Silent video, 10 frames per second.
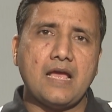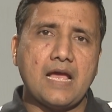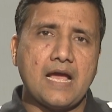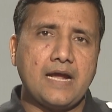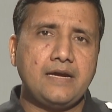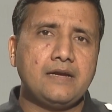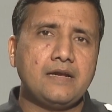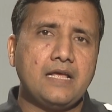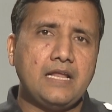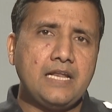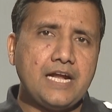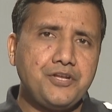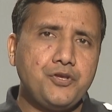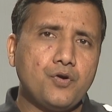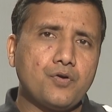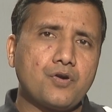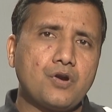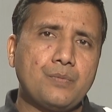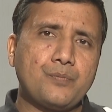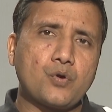and let your
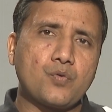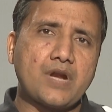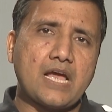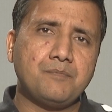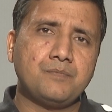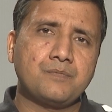program